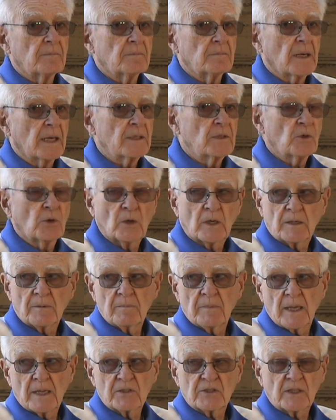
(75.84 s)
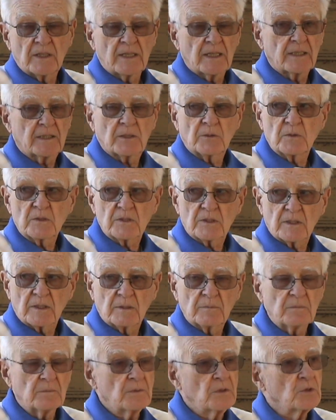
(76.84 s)
My daughter mentioned that there was
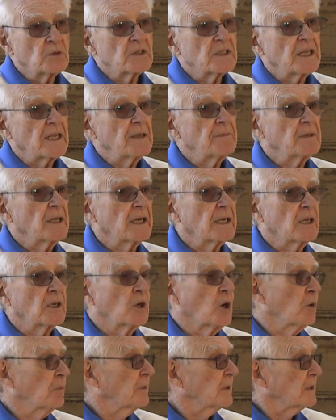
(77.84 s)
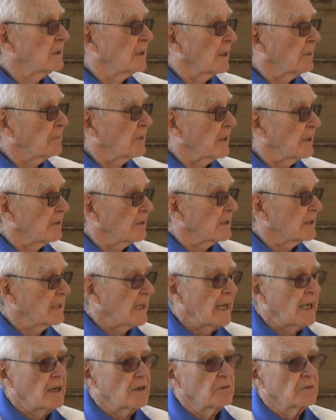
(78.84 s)
a museum that had opened up here in
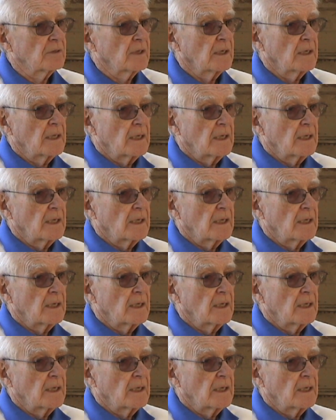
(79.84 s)
town.